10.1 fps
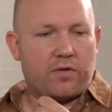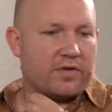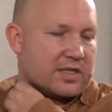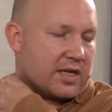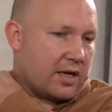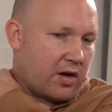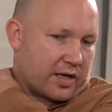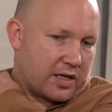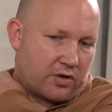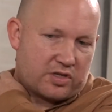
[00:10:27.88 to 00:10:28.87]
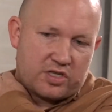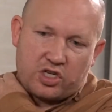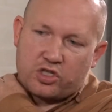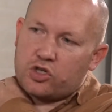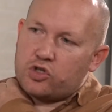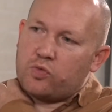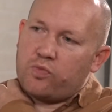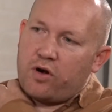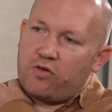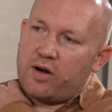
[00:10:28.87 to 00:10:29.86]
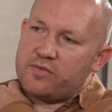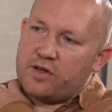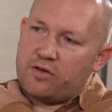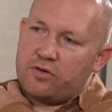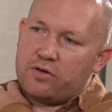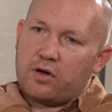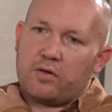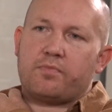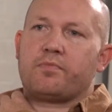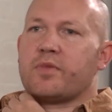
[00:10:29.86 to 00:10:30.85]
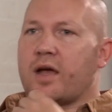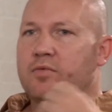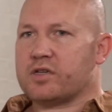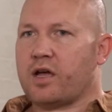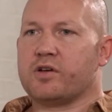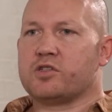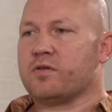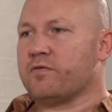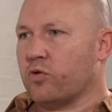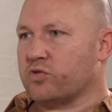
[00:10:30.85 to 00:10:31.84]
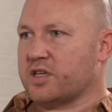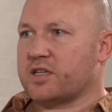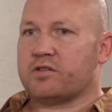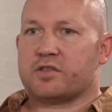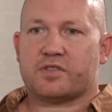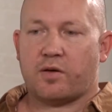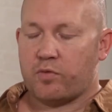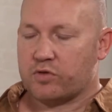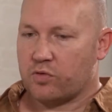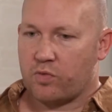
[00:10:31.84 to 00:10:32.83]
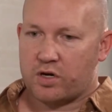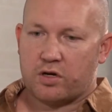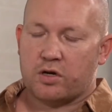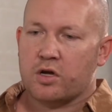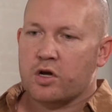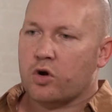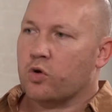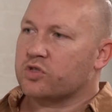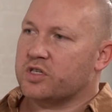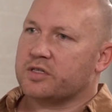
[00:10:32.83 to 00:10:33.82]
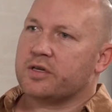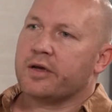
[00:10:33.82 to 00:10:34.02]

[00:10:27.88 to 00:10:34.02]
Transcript: obviously, like, you know, this is just a short program, so you're not going to be able to go into it in full detail as if someone was on one of your courses.